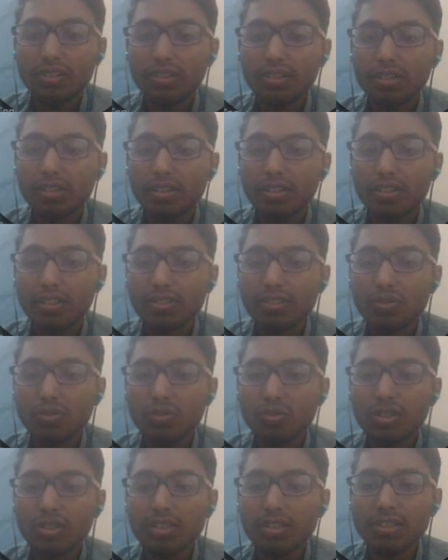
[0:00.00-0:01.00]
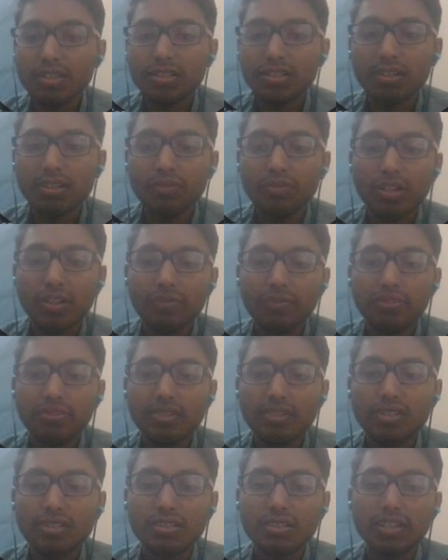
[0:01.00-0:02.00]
contains only 65 features